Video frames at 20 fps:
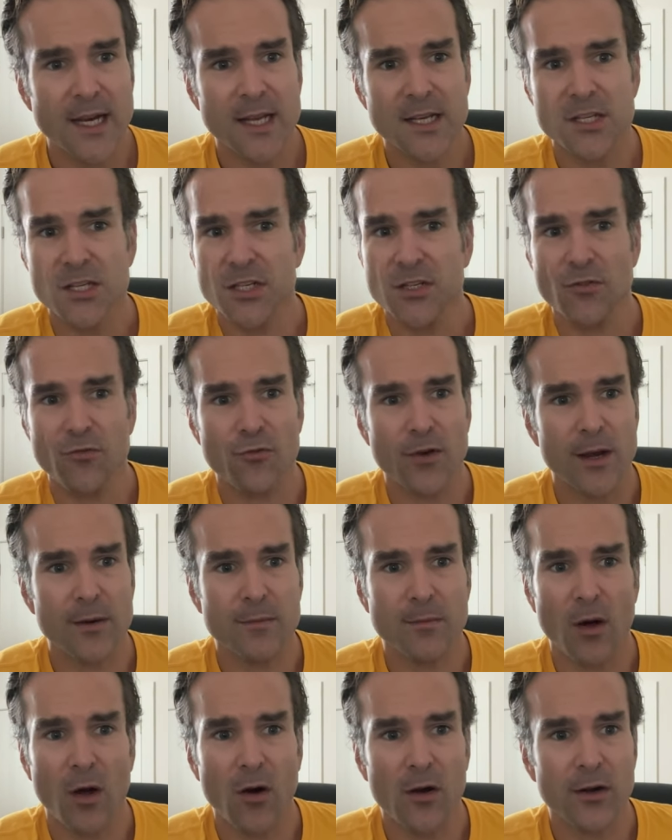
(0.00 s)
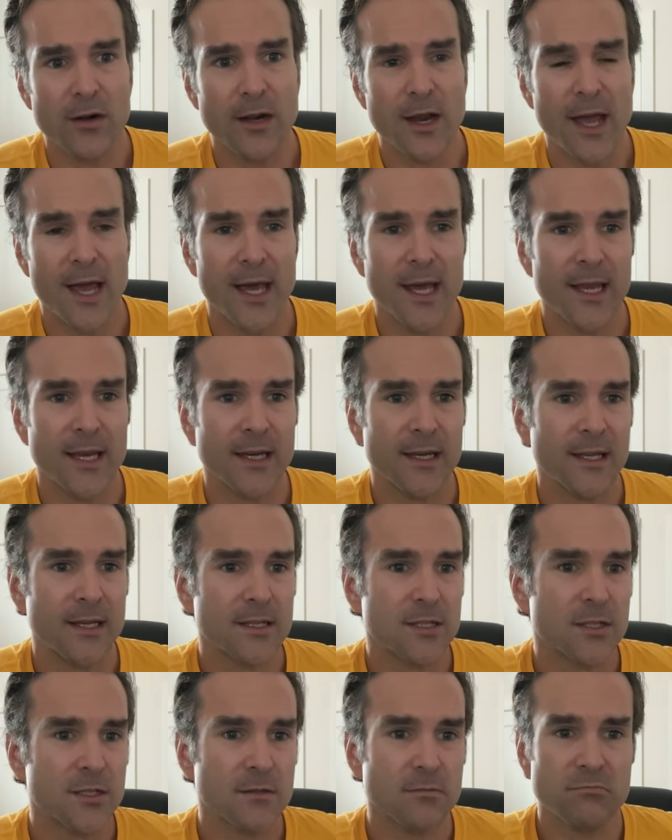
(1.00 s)
It's just a red barn, and
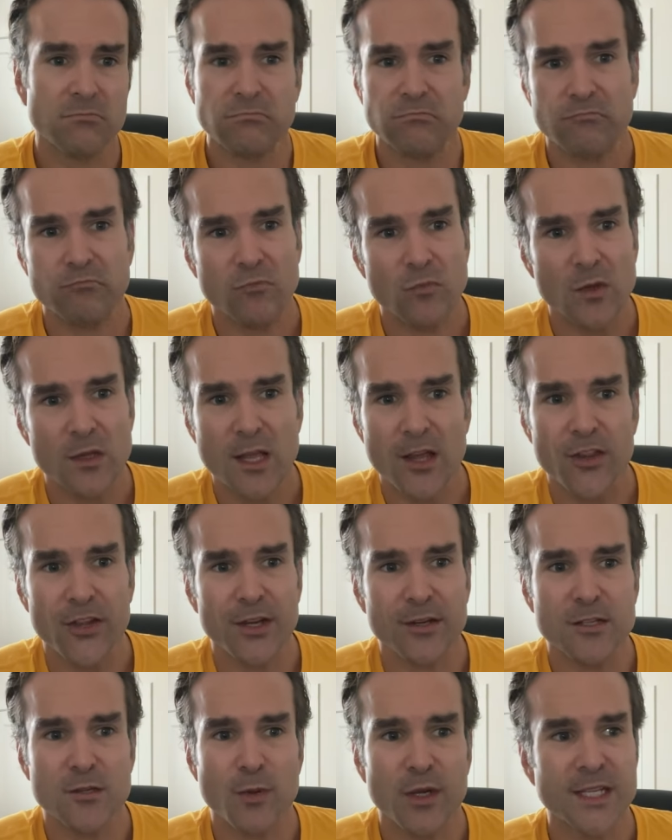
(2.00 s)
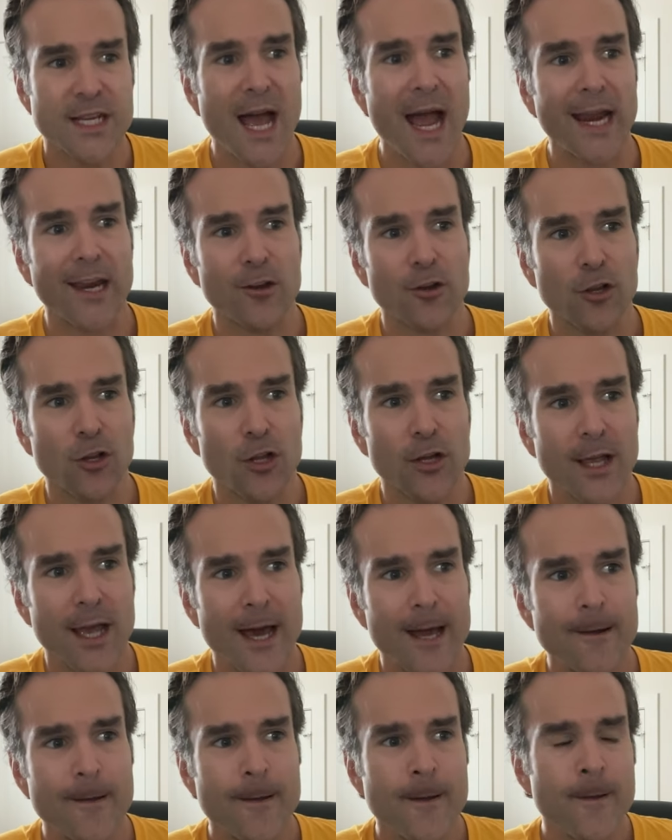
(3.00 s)
it's nothing spectacular to look
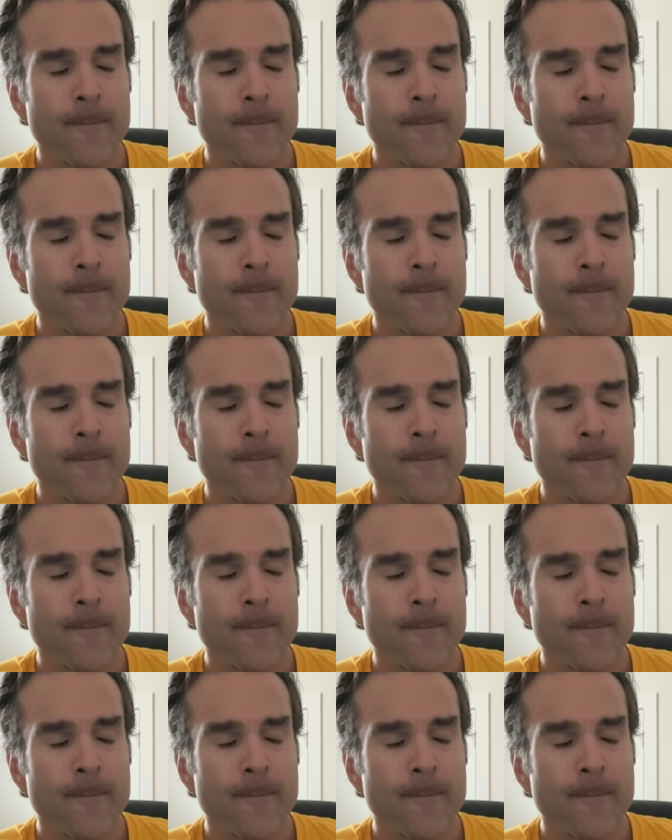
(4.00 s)
at.